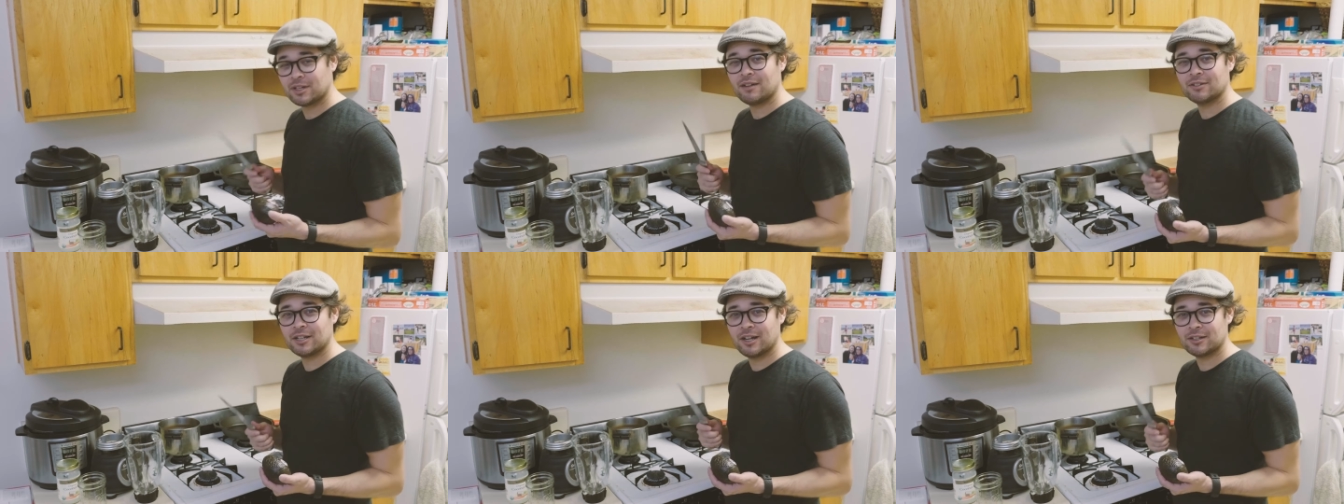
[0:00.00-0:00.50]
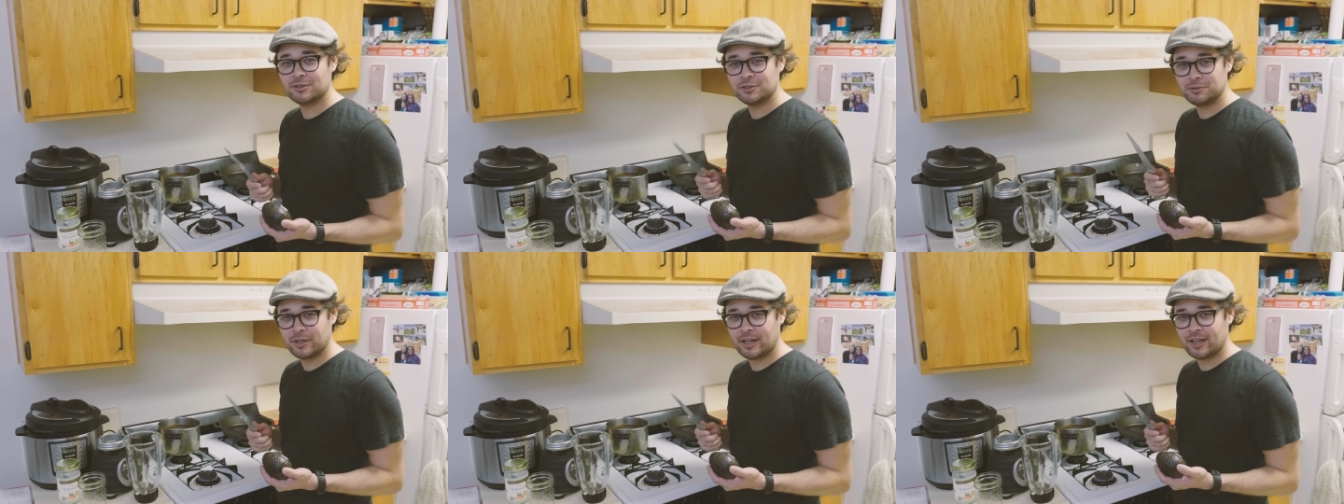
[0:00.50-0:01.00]
avocado you
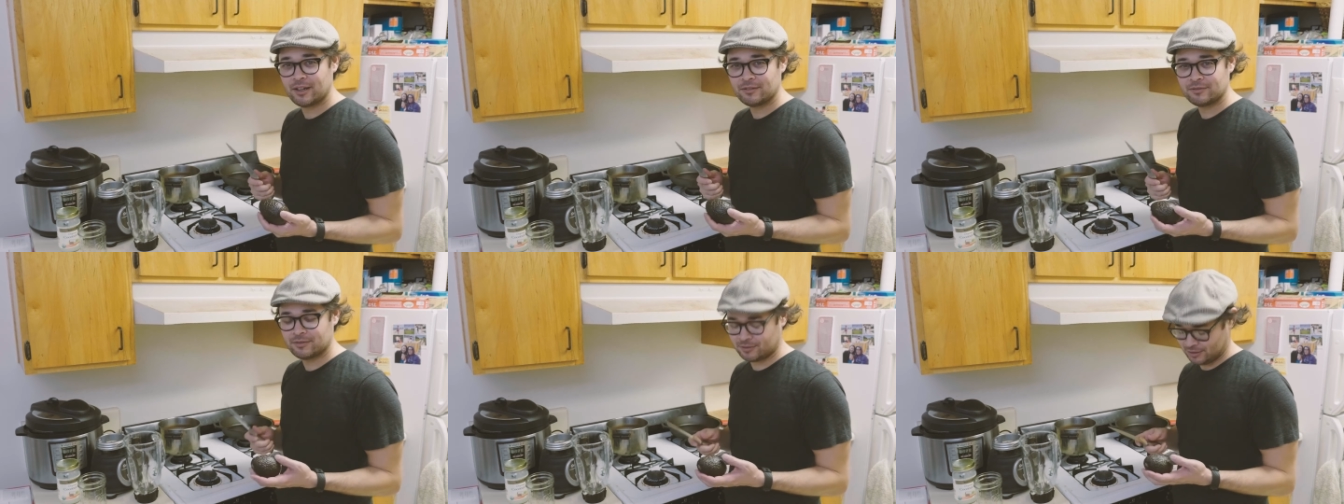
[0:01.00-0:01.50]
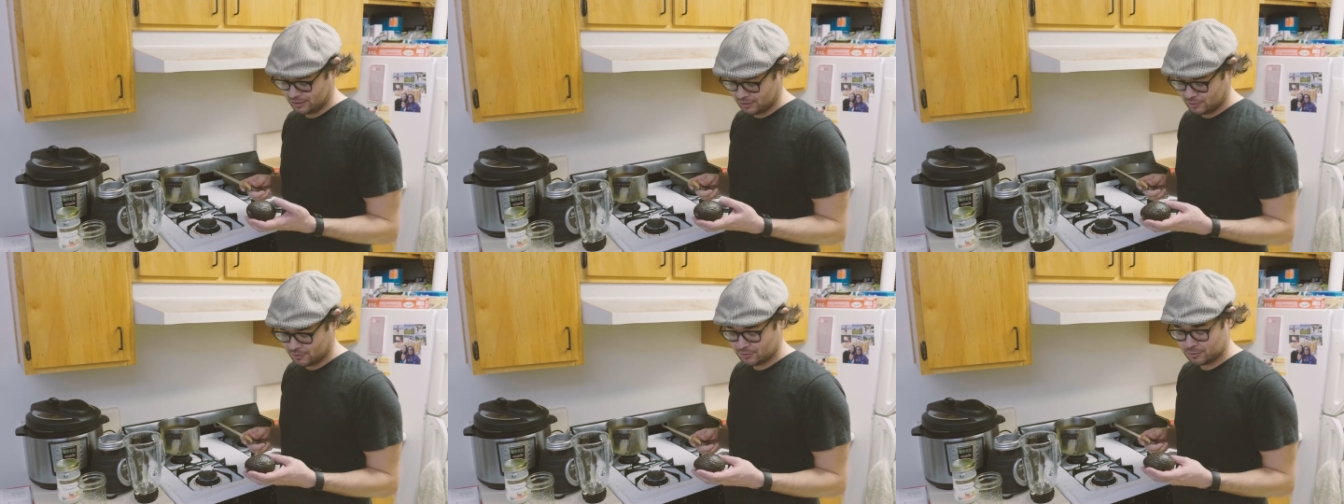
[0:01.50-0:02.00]
have,
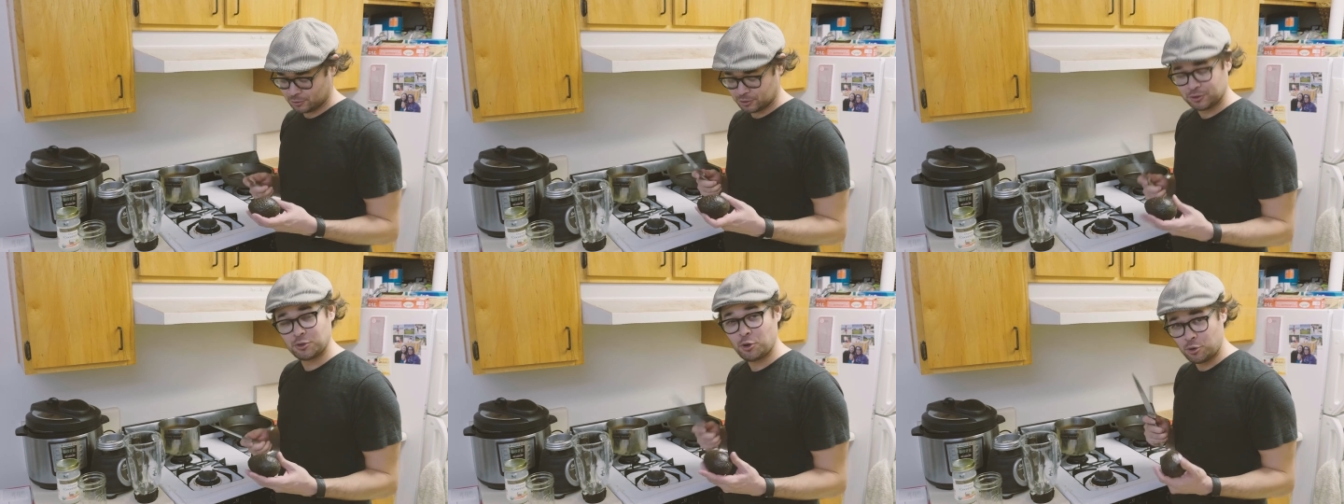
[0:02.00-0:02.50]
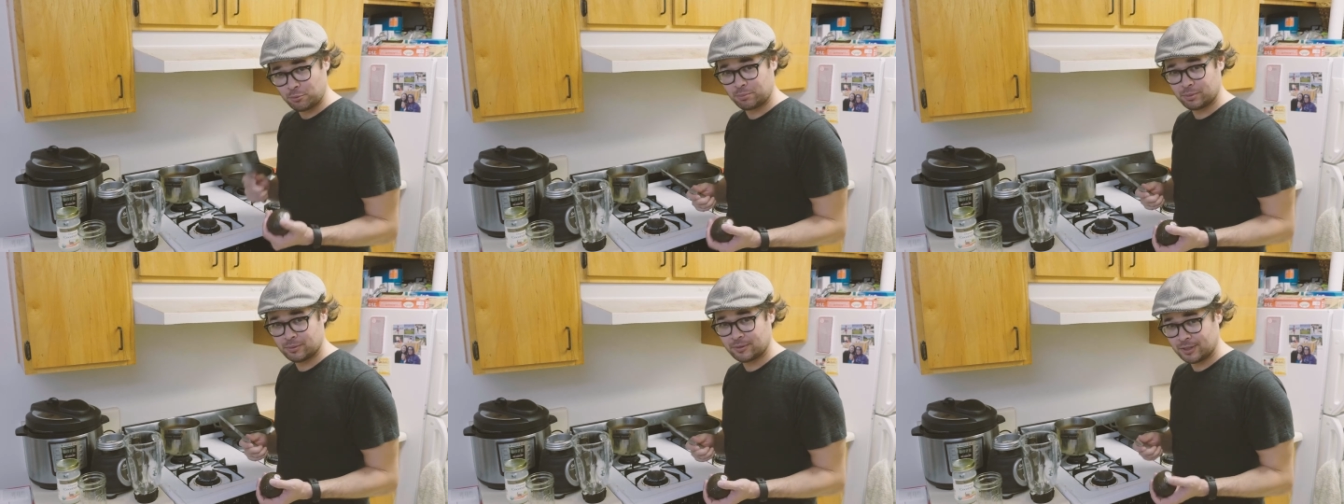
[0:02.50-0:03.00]
or just hope
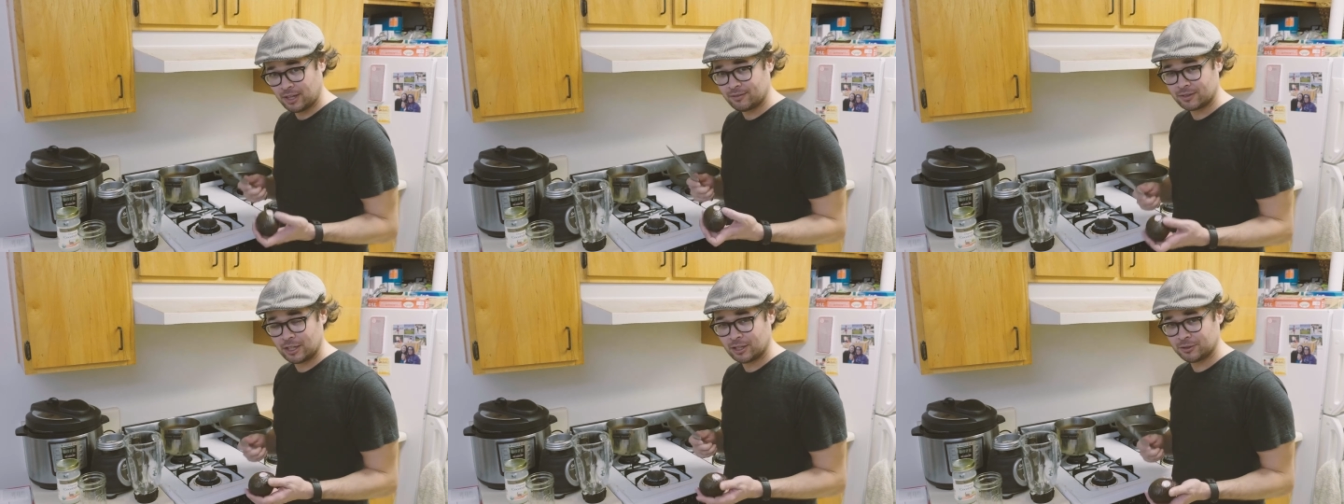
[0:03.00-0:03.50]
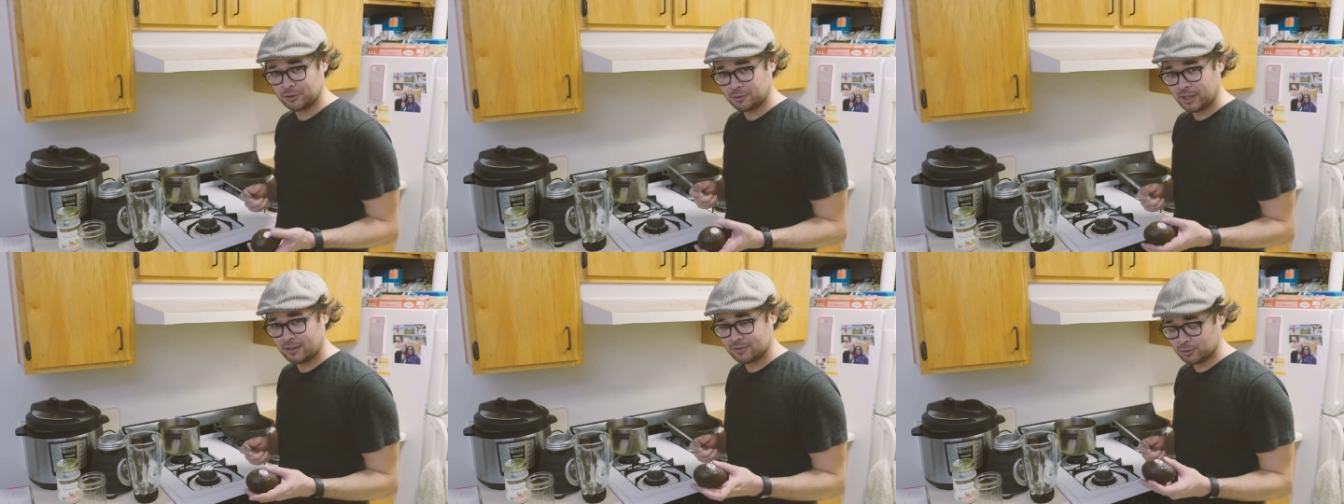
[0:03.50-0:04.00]
the avocado you
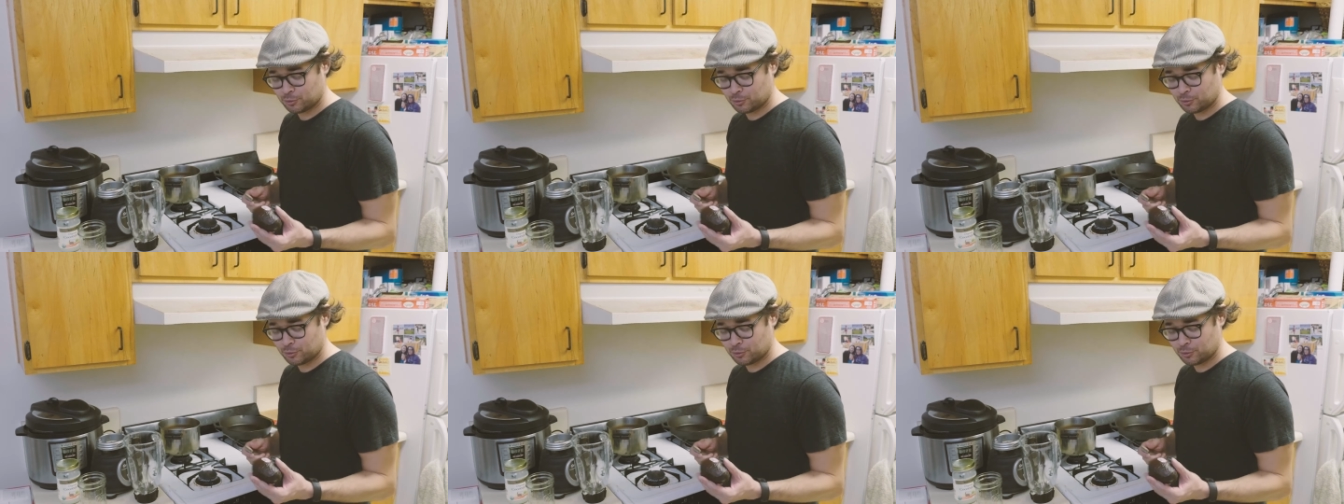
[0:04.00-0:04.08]
have is